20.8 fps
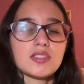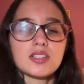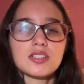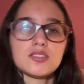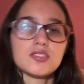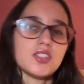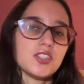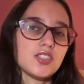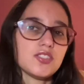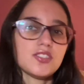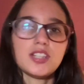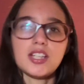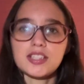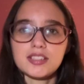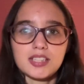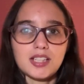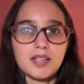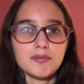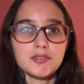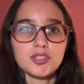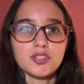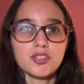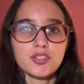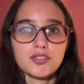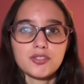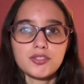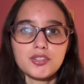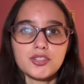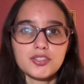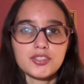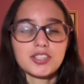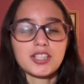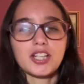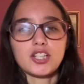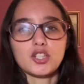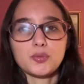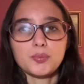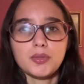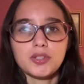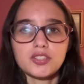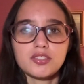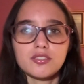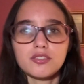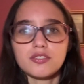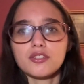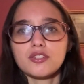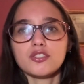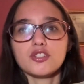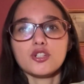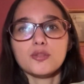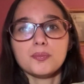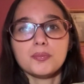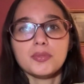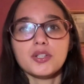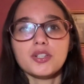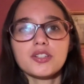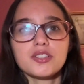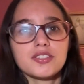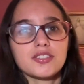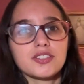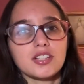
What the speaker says: just take time to look through your sketchbooks, through your notebooks.